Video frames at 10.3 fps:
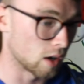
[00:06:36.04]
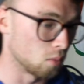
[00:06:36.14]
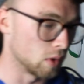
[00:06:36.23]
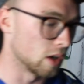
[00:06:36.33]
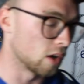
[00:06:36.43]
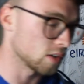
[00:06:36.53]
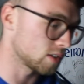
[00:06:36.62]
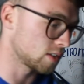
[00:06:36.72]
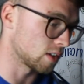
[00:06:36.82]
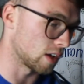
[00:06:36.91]
We
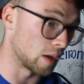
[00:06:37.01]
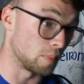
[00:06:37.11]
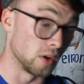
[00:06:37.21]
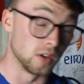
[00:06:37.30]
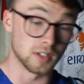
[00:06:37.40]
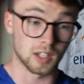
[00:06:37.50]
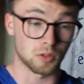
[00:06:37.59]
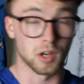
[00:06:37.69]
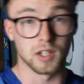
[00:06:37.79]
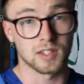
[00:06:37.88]
lost
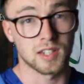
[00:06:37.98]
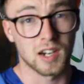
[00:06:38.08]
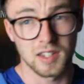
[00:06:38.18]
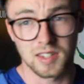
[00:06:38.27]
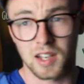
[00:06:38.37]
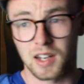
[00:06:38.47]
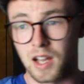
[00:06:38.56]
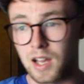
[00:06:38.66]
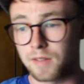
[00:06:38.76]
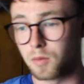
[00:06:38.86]
Pulisic right at the start of the second
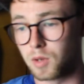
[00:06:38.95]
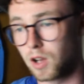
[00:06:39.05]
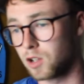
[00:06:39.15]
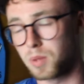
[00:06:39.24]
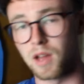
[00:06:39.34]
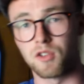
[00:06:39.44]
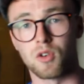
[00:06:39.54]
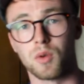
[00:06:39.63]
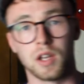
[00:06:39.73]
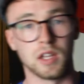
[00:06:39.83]
half, and we lost
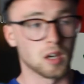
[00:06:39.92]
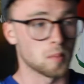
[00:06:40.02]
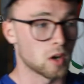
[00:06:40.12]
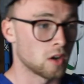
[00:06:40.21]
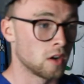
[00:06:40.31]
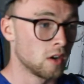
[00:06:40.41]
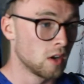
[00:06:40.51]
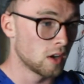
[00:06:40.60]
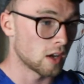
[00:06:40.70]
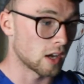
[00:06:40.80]
Pedro when he came on
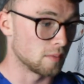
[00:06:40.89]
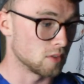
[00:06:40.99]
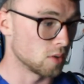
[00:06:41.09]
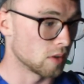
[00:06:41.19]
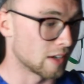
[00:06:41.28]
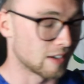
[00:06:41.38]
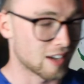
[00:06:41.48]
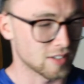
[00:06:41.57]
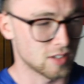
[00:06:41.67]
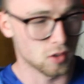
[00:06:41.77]
to a
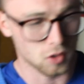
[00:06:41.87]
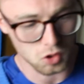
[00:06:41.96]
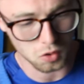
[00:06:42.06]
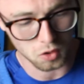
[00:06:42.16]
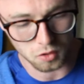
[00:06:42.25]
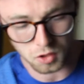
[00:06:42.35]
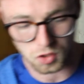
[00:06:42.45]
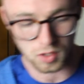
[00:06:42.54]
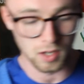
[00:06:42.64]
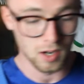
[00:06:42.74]
nasty looking shoulder
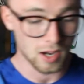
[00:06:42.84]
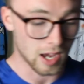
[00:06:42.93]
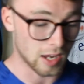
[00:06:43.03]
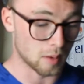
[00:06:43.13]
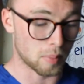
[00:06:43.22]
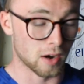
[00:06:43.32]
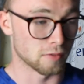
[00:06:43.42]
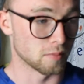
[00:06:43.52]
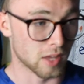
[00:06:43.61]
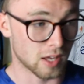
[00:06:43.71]
injury. And
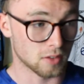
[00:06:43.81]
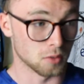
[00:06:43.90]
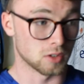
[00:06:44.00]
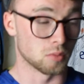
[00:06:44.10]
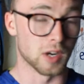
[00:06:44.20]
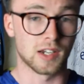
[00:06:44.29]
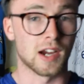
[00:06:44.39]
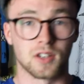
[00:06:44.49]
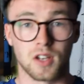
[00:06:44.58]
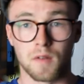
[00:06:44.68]
apart from that, there was the red
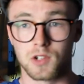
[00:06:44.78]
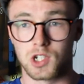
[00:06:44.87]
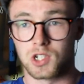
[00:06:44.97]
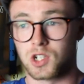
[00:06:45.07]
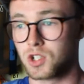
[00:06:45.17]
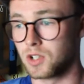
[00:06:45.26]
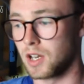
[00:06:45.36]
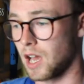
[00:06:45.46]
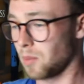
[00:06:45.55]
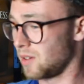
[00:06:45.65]
card to Kovacic that shouldn't
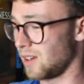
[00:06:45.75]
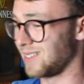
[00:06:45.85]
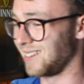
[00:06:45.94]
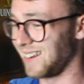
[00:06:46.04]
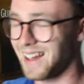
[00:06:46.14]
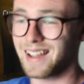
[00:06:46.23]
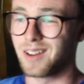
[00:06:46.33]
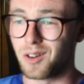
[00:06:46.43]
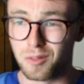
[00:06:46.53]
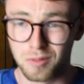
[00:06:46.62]
have happened, and the lack
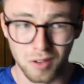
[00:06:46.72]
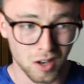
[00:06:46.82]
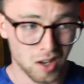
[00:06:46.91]
of